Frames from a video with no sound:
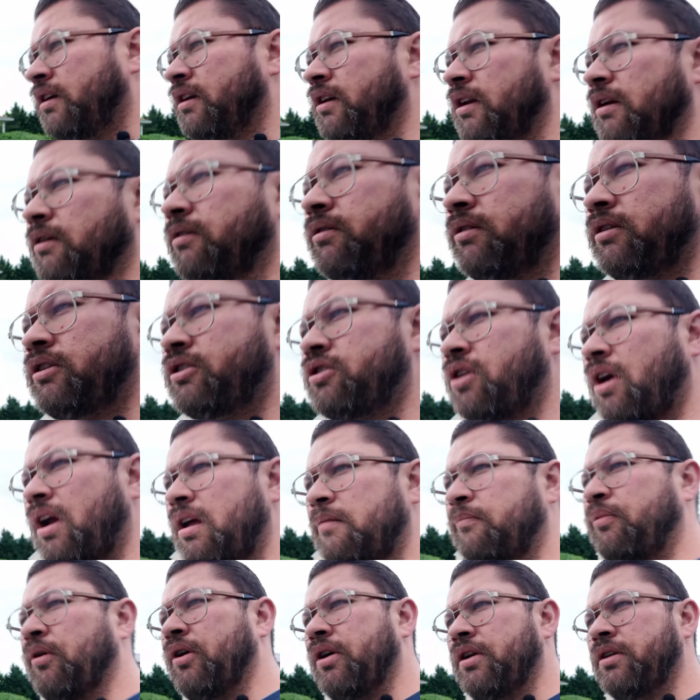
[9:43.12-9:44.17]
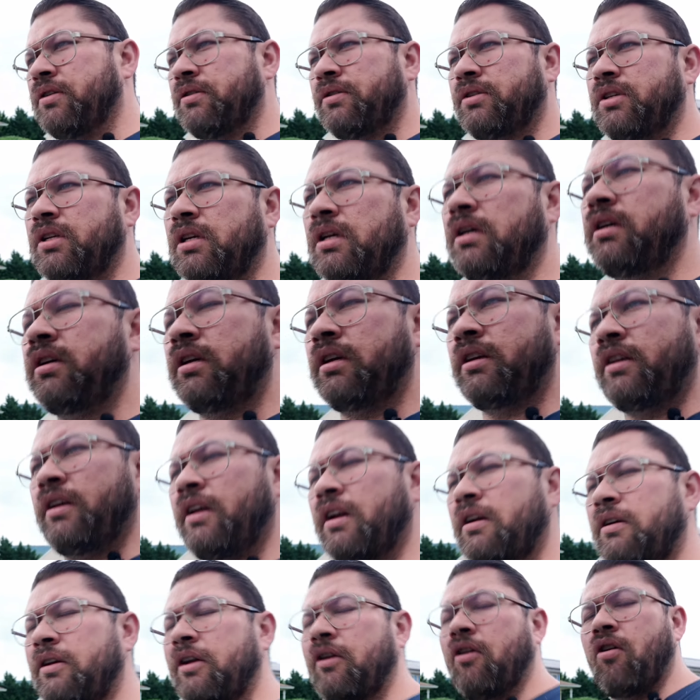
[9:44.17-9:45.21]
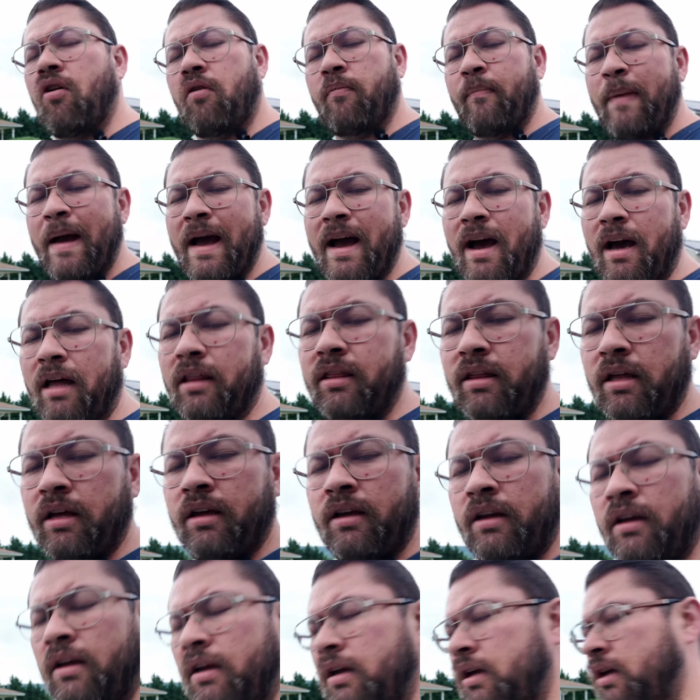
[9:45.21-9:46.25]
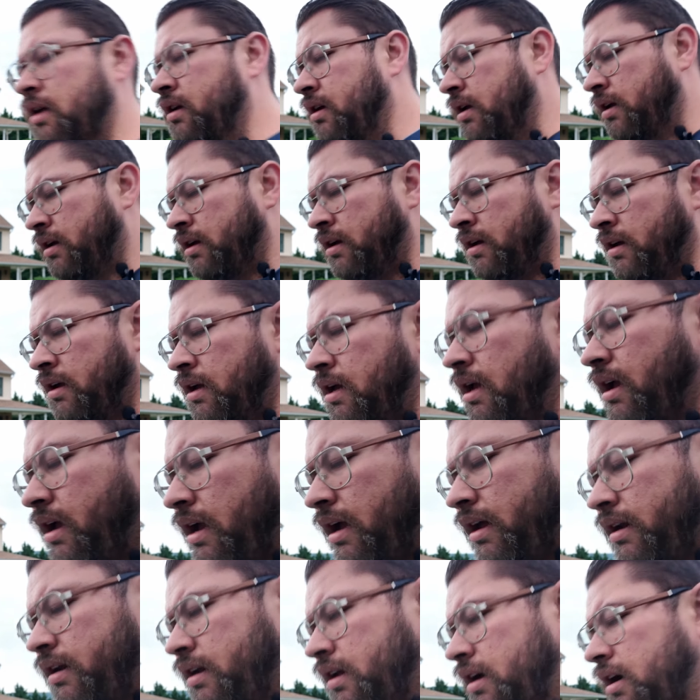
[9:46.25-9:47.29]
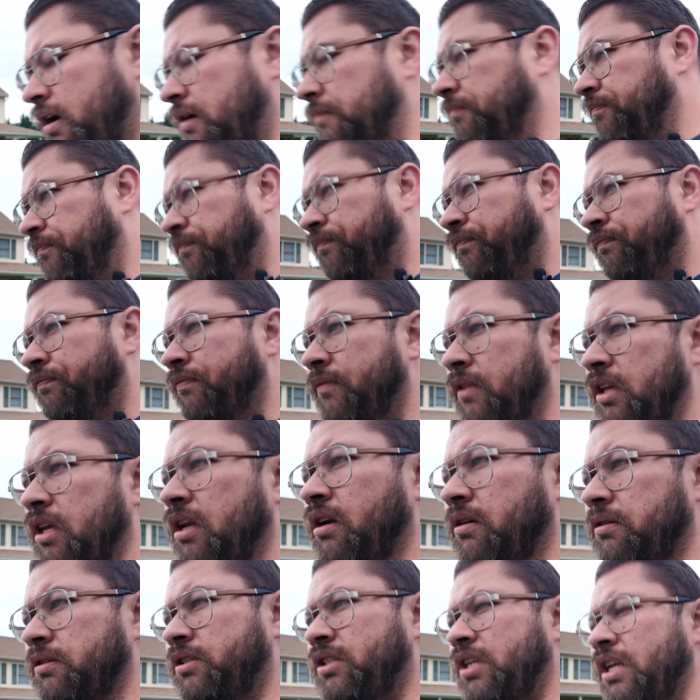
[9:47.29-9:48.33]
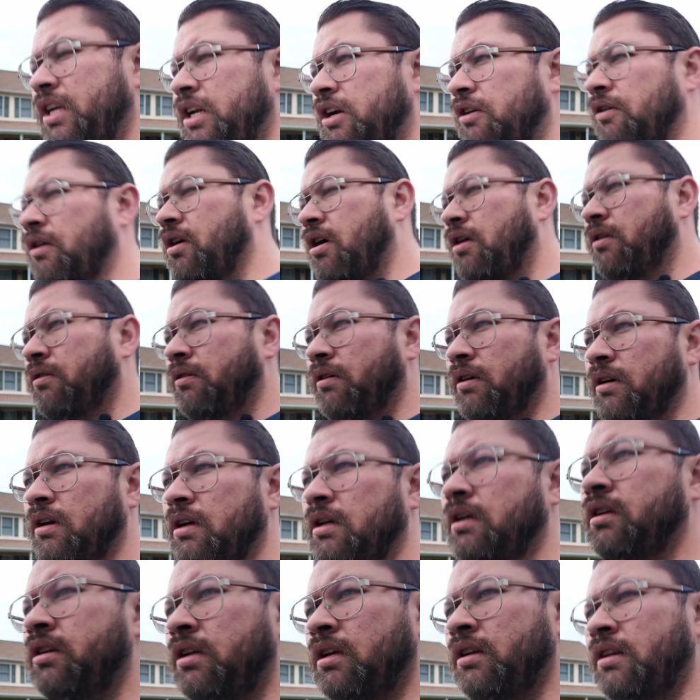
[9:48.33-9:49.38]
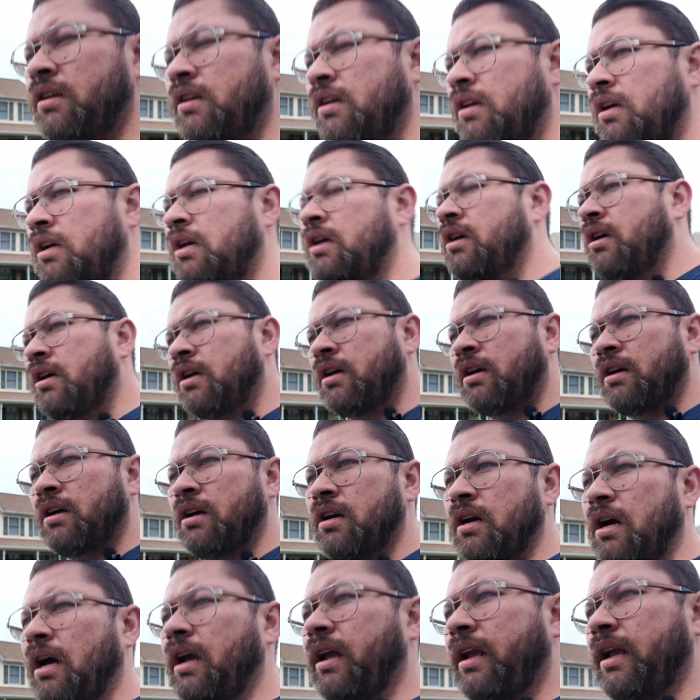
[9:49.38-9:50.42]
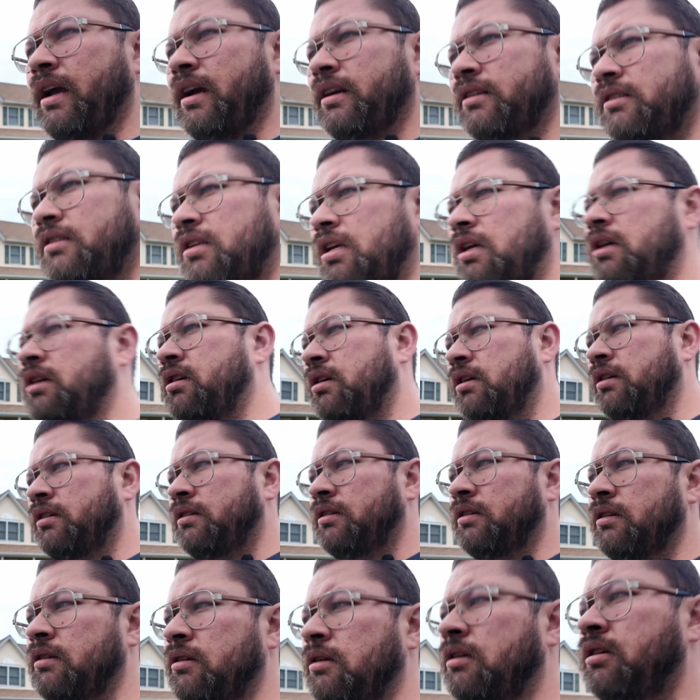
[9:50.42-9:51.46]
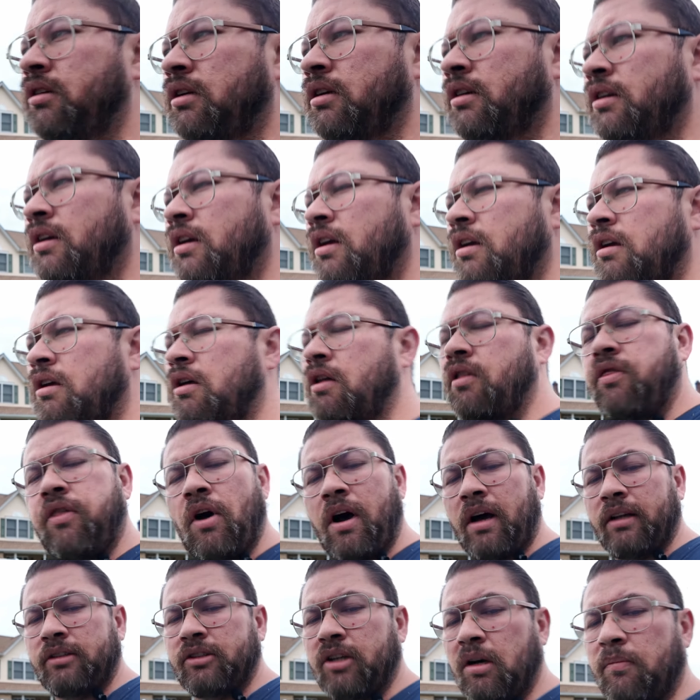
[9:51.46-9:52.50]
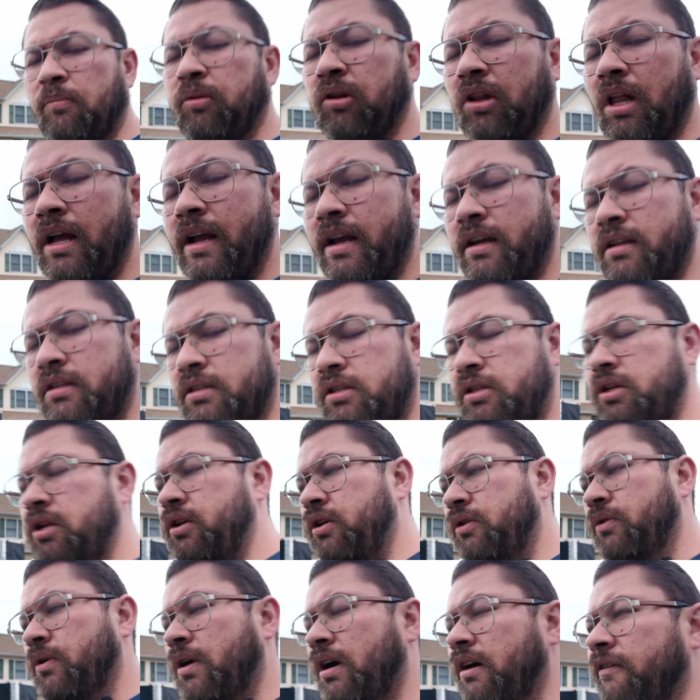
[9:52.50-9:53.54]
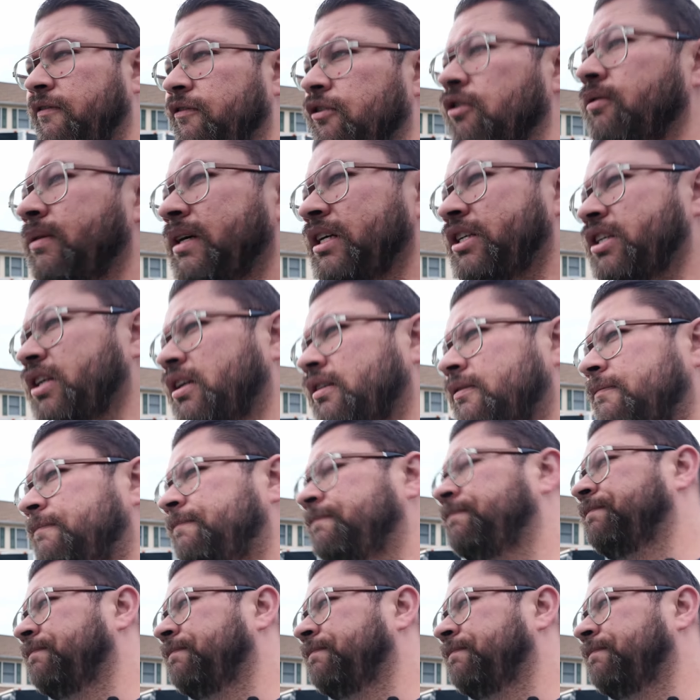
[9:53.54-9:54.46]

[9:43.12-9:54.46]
you know, try and produce, you know, your own path and, you know, see your own, I guess, thoughts or plans to fruition.